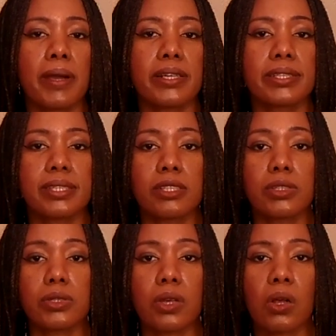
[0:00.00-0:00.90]

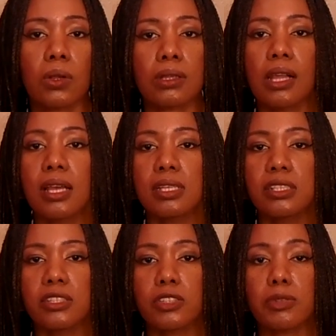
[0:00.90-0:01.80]
person's soul,
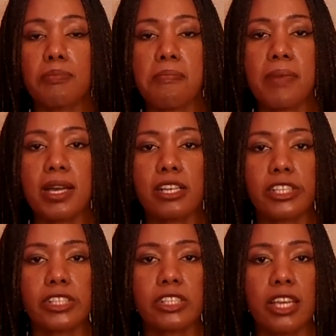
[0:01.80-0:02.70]
to
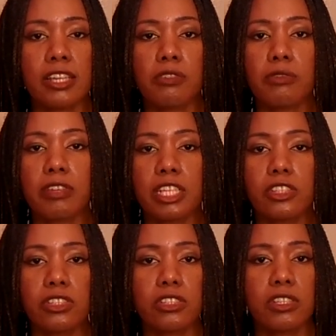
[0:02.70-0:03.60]
merge and
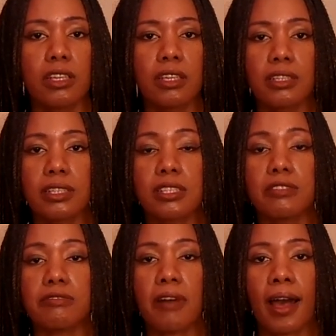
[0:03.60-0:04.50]
reach
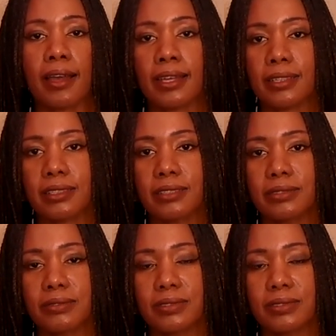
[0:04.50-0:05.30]
the divine.